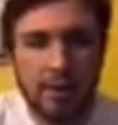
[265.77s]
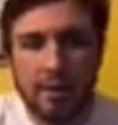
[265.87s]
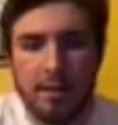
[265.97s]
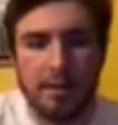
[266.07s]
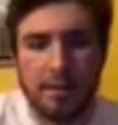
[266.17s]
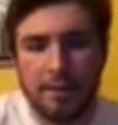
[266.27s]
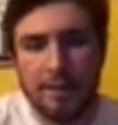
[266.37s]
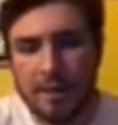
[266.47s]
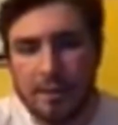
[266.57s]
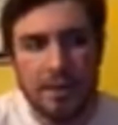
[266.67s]
because I
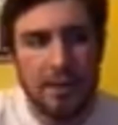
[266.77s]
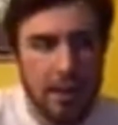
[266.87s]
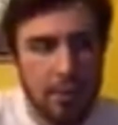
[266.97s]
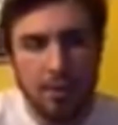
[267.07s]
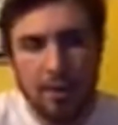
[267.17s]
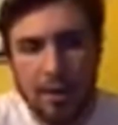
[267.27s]
don't really know how to pray.